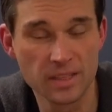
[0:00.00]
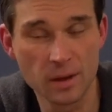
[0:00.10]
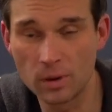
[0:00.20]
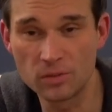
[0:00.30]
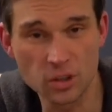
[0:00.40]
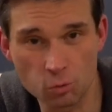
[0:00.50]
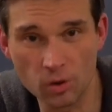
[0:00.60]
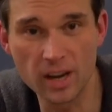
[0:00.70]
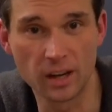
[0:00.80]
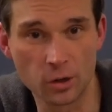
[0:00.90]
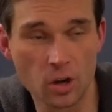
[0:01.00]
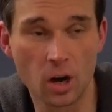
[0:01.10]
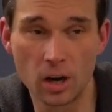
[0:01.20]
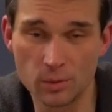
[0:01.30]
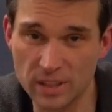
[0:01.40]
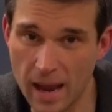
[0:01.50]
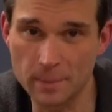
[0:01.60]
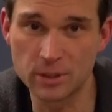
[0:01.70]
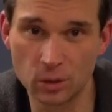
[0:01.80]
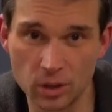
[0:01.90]
It was a great undercard. It was
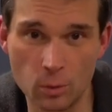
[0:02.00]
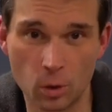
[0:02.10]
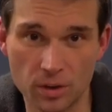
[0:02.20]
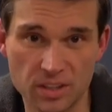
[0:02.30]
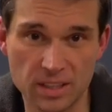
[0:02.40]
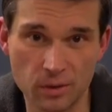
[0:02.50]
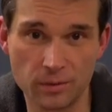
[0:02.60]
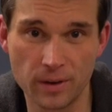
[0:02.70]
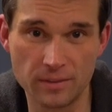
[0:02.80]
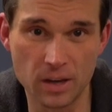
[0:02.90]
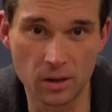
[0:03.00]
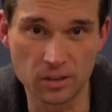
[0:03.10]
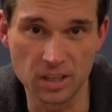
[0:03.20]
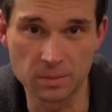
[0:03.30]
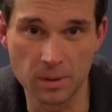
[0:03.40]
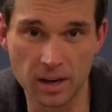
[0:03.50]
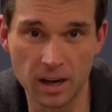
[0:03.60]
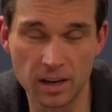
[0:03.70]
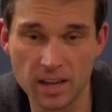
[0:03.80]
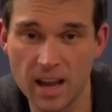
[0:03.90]
absolutely worth the $75 I spent
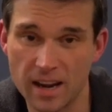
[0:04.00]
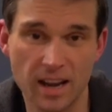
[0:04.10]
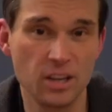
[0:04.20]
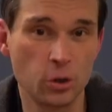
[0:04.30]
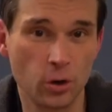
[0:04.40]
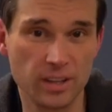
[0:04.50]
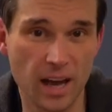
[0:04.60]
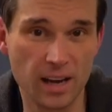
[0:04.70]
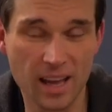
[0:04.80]
on it, and I enjoyed that.